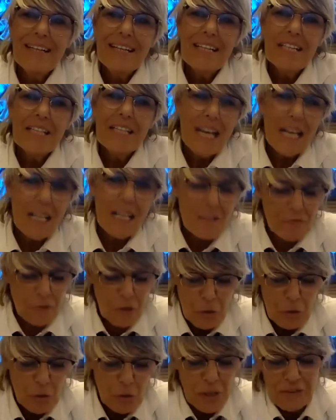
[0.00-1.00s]
Just for
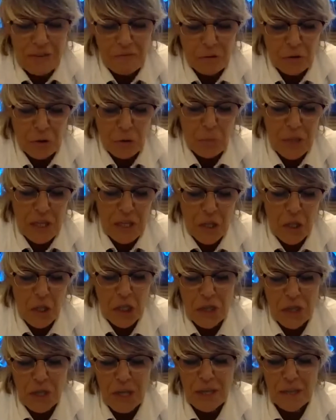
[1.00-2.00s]
your
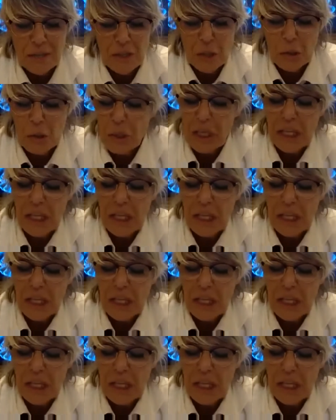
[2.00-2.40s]
information, during